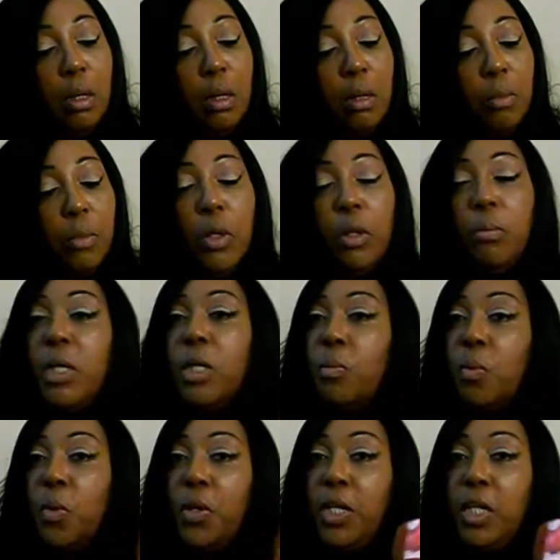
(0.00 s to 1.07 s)
I'm going to make them
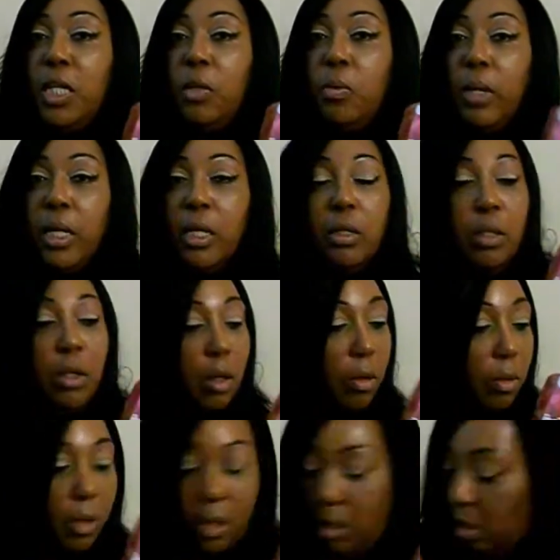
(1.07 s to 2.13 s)
work anyway. So
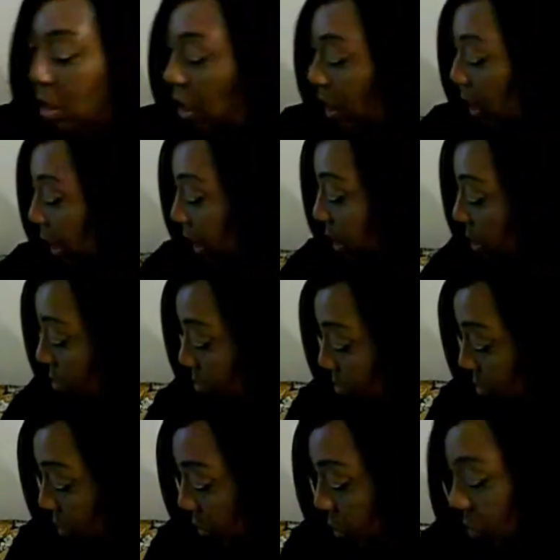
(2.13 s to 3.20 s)
I got
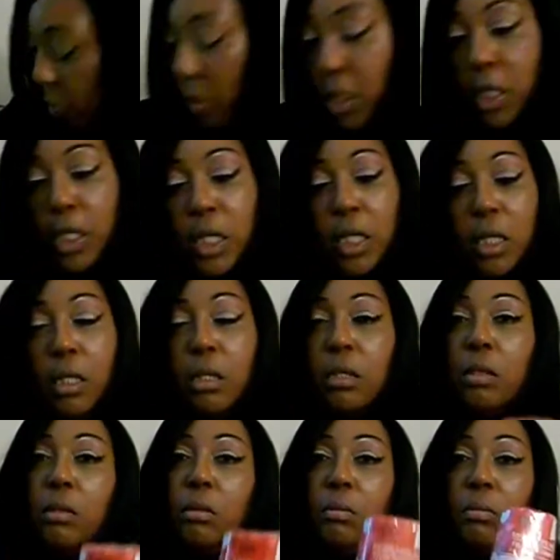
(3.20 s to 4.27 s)
3 of these
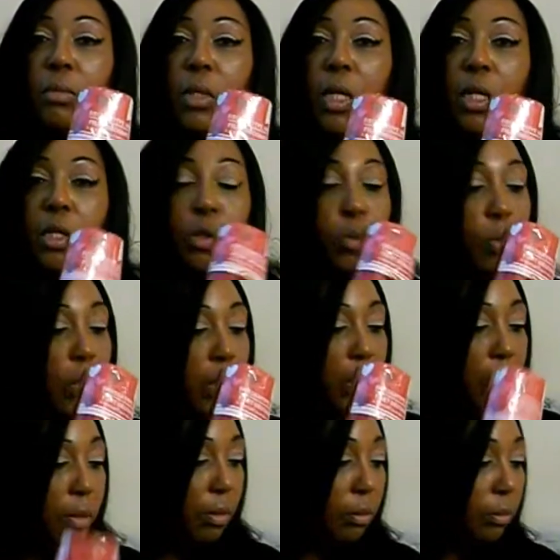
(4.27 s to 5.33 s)
as
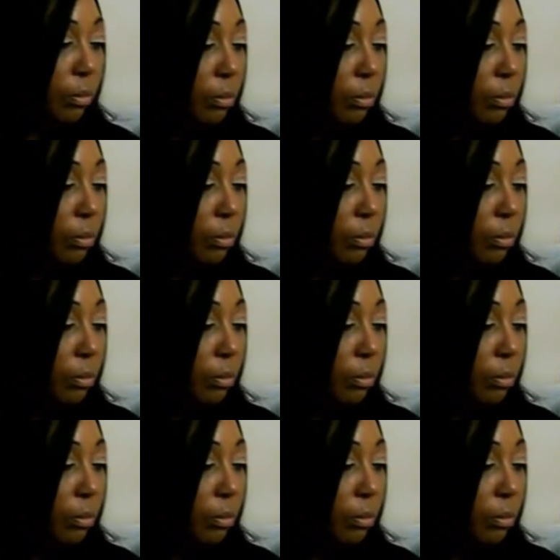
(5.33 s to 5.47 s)
well.